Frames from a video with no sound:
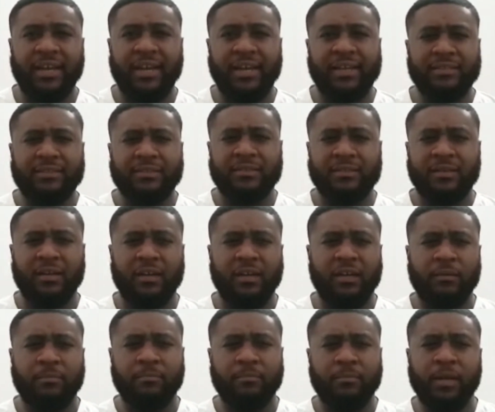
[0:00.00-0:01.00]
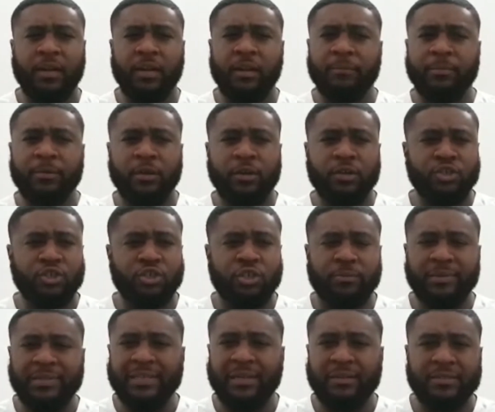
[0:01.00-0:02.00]
and Olympiakos should
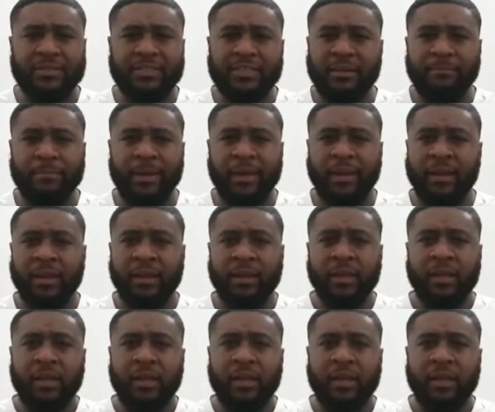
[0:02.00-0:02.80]
have been down to 10 men,